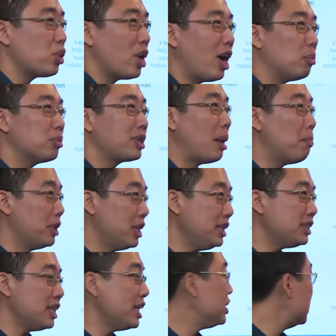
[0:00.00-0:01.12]
to help
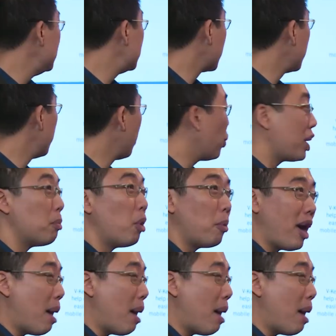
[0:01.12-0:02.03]
companies easily secure their mobile